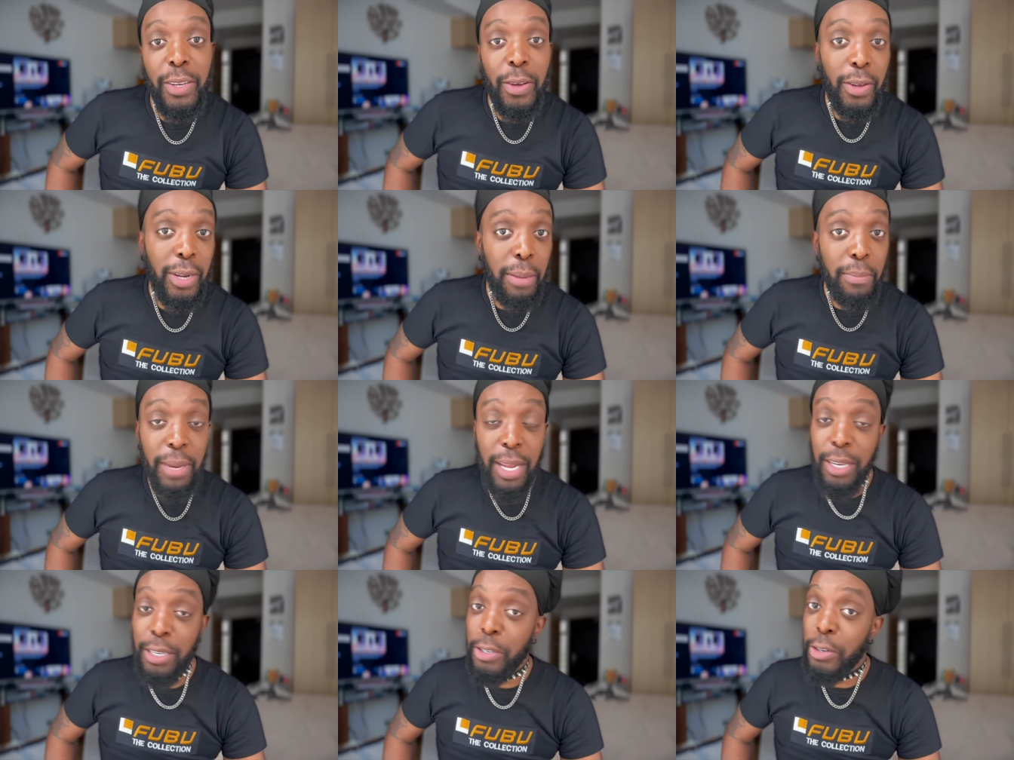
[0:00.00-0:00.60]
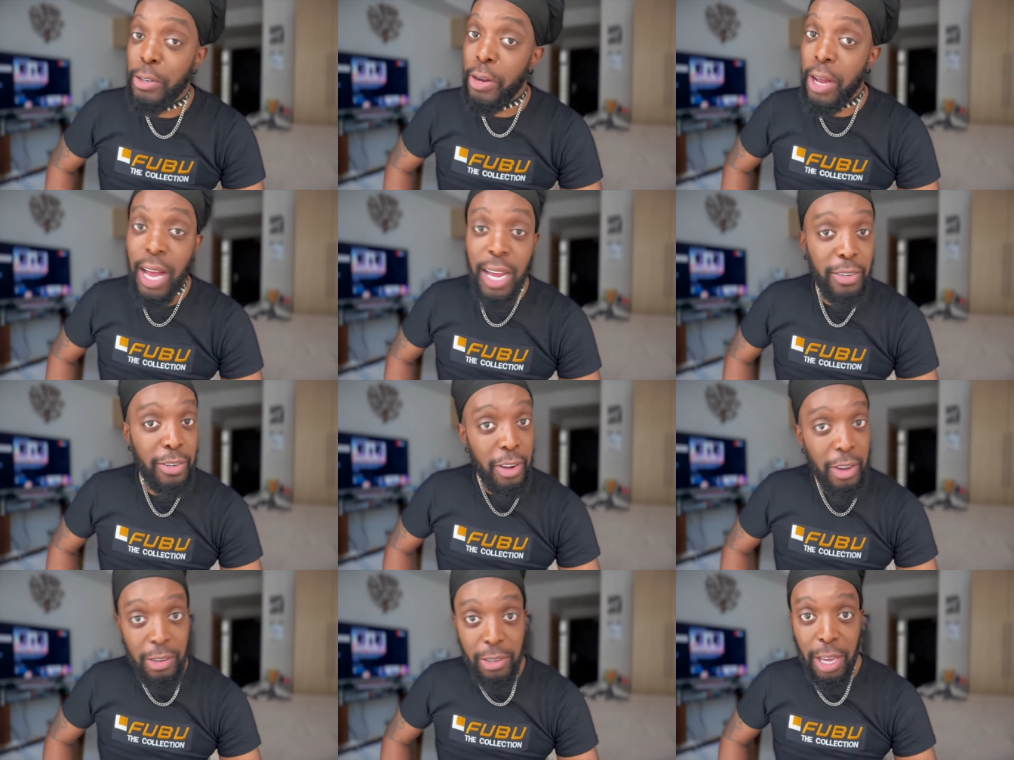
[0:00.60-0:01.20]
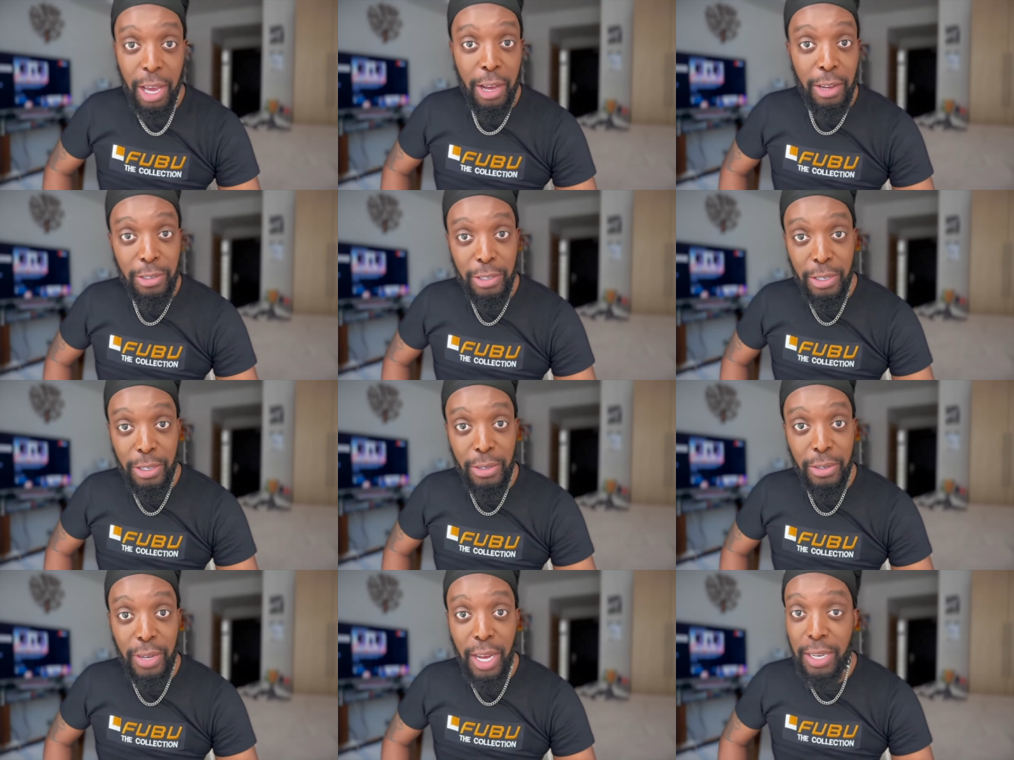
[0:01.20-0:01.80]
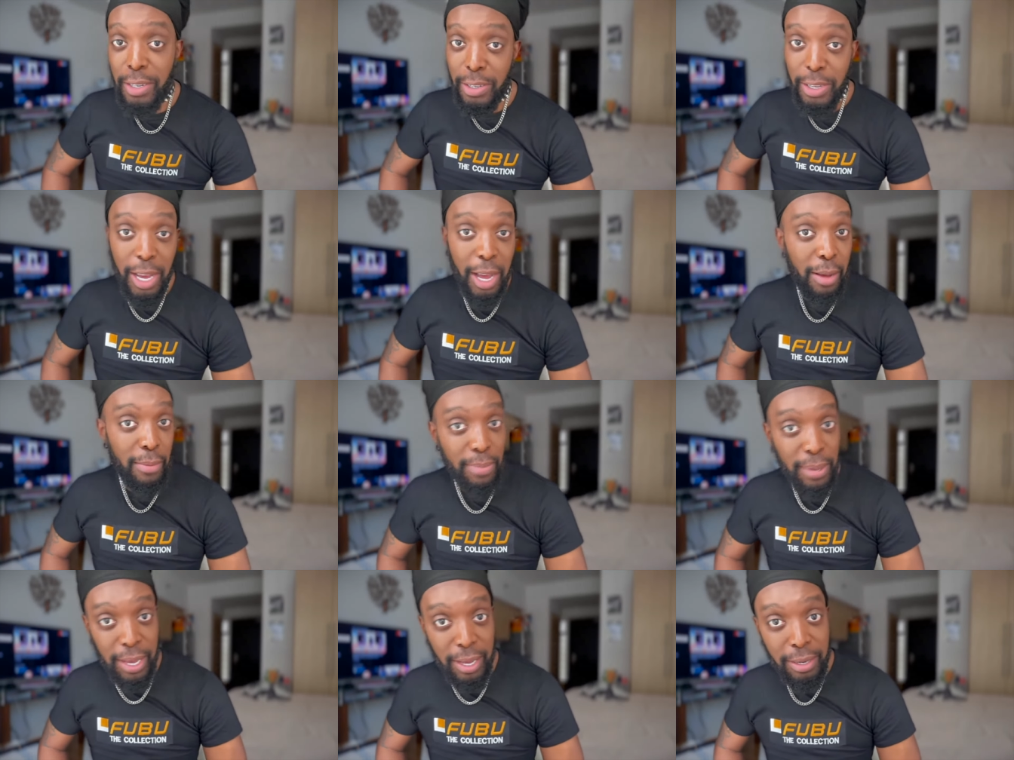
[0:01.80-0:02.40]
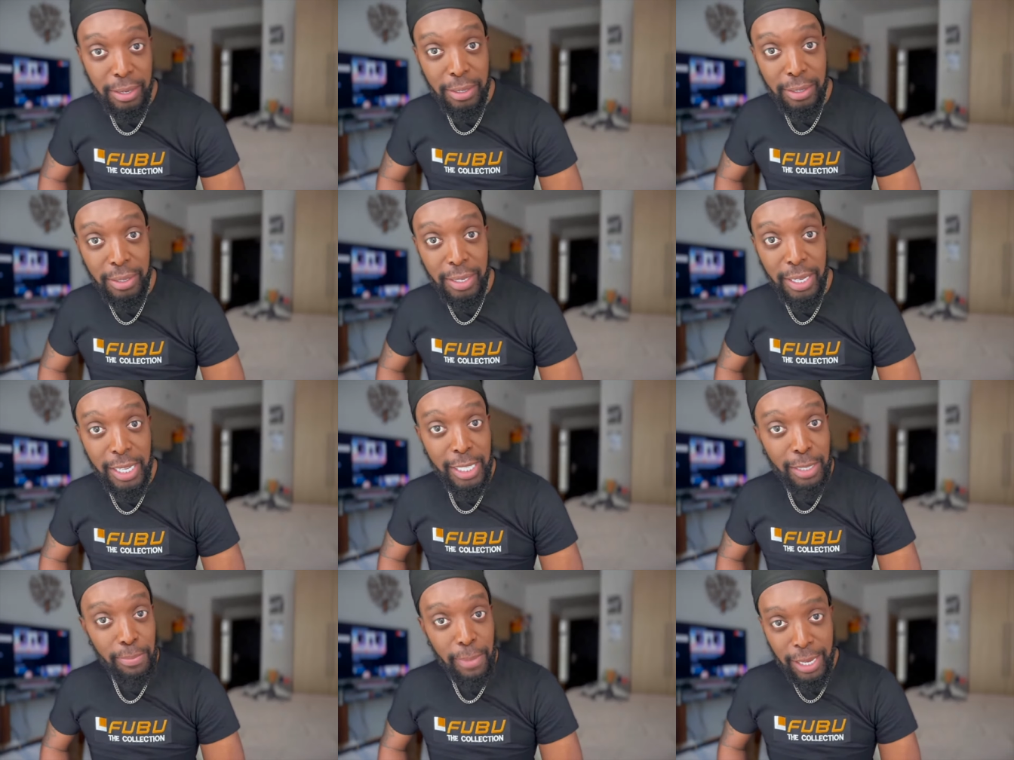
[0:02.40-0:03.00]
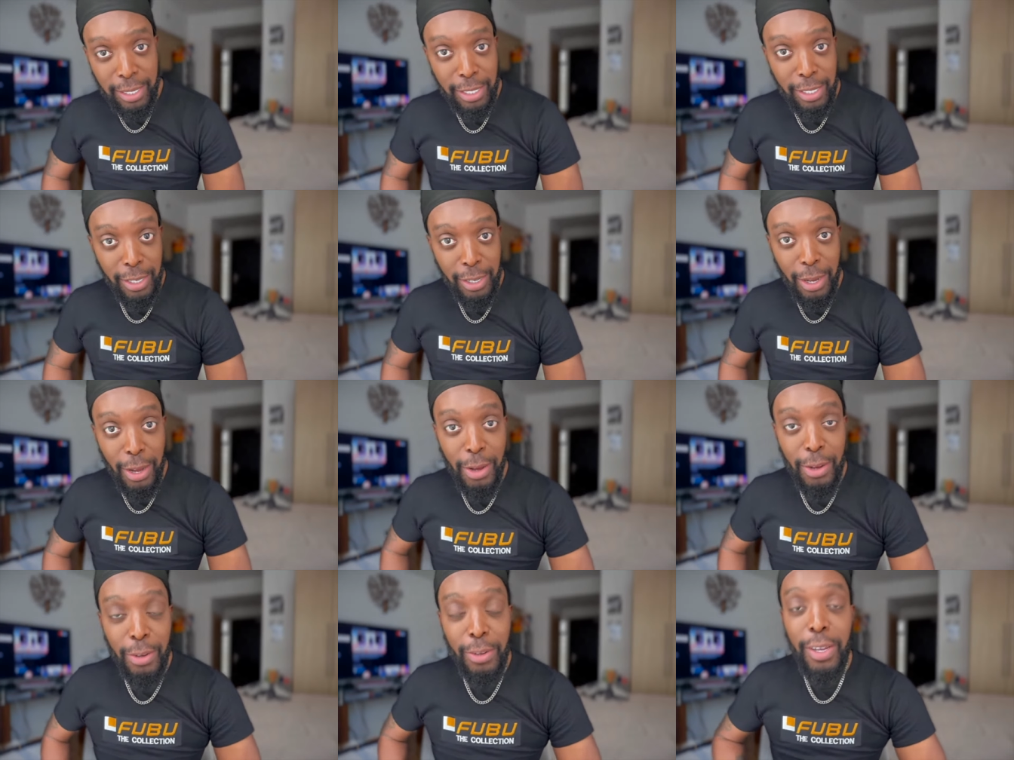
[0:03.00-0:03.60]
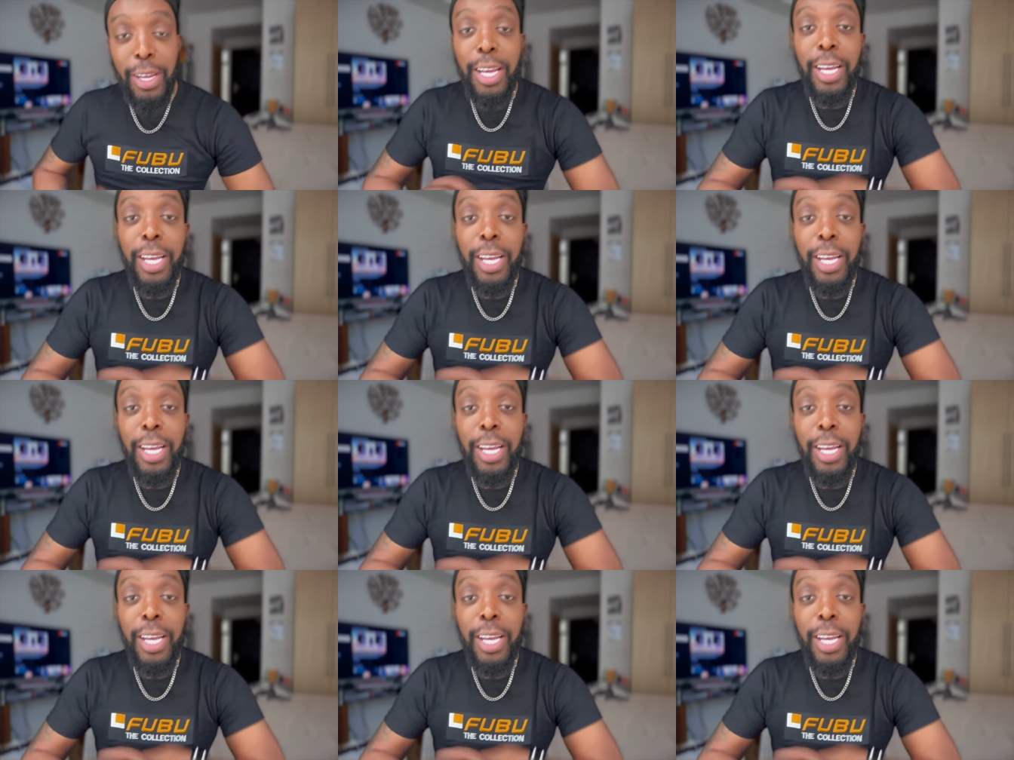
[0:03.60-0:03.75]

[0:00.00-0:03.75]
And I'm like, girl, I know y'all do. I know y'all better. It's Mexico.